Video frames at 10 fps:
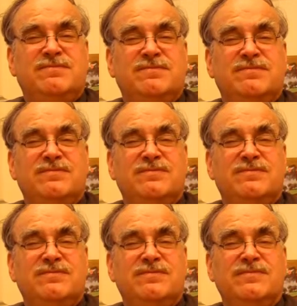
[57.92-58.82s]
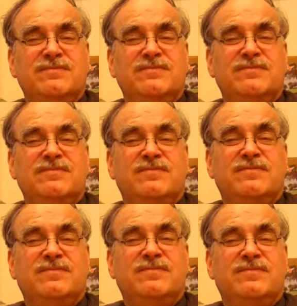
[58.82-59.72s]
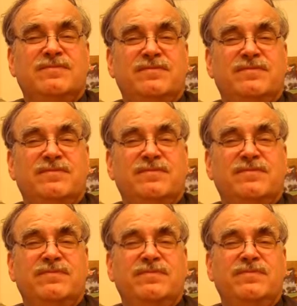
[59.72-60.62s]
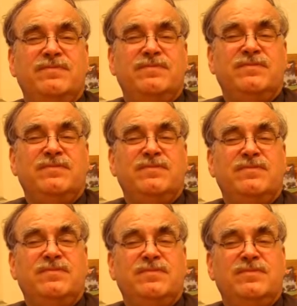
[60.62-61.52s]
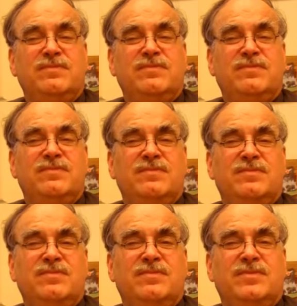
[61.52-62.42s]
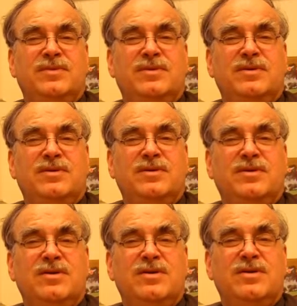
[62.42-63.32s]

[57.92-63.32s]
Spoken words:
[no speech]